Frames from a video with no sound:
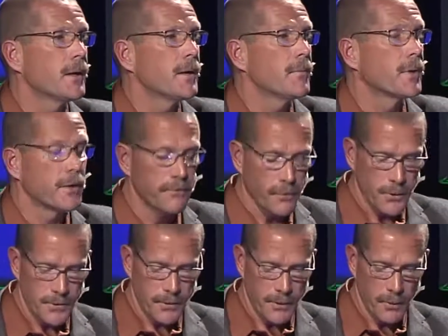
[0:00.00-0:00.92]
But
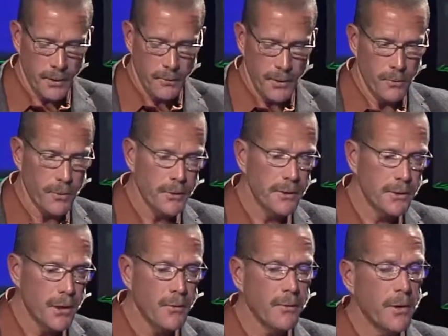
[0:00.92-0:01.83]
unfortunately, what we really
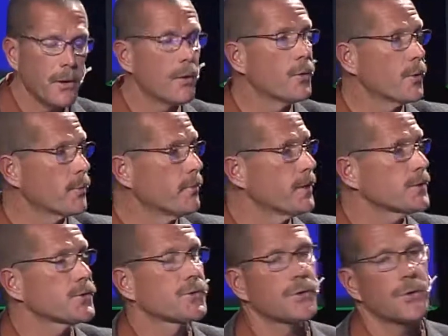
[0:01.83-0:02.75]
don't know with
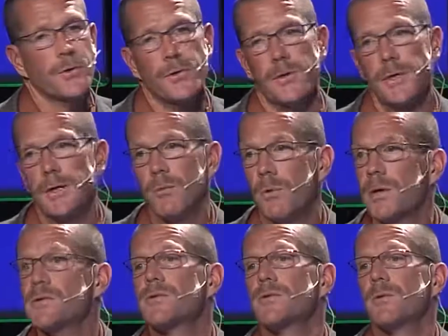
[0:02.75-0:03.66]
much certainty
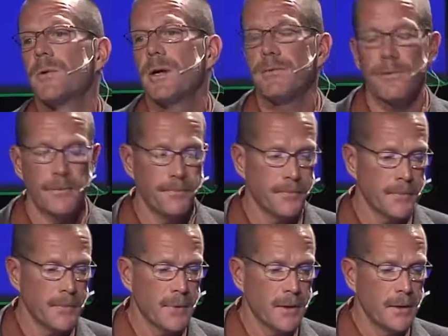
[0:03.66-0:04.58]
whatsoever
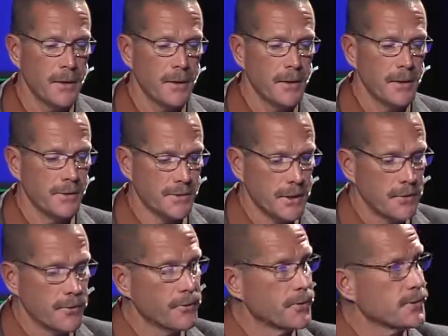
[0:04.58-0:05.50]
is
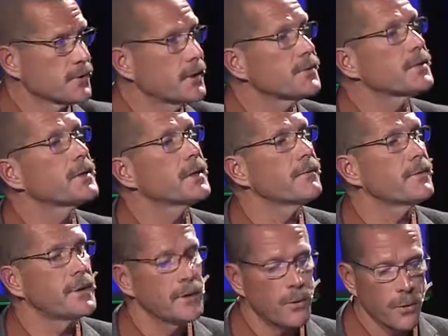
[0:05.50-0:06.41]
either the
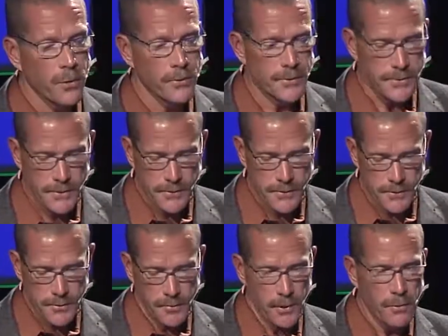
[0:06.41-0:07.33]
sensitivity or
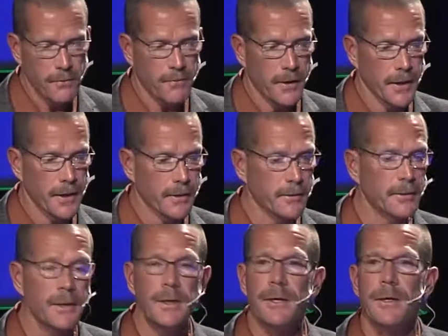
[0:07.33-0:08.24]
resistance profile
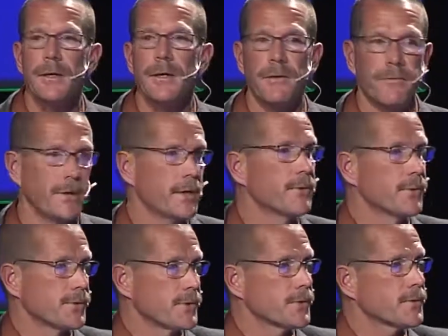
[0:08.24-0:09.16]
of any
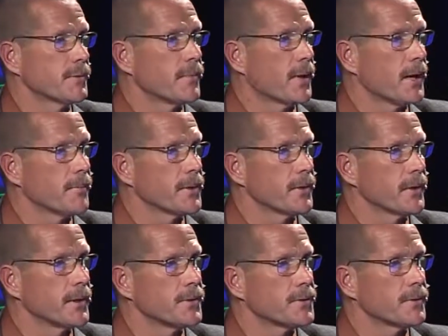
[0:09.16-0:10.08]
resistant
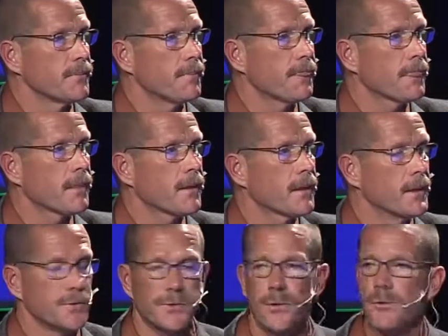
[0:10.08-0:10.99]
population.
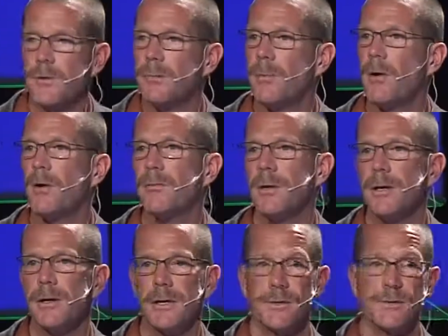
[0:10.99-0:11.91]
And certainly
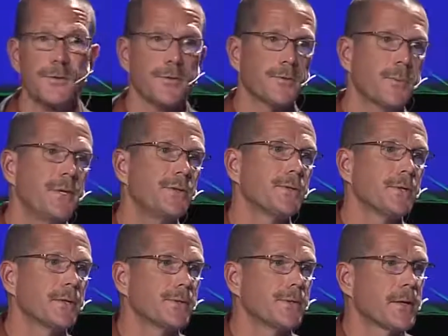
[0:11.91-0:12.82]
Palmary is a
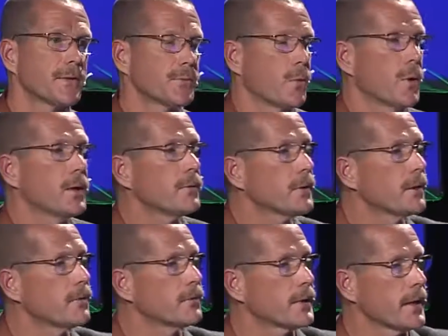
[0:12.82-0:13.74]
species that is well
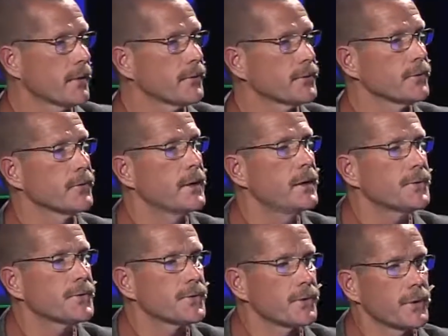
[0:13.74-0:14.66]
known down through
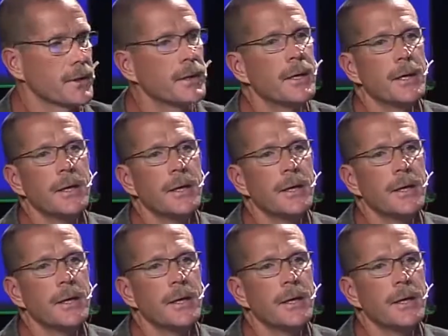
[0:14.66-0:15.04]
history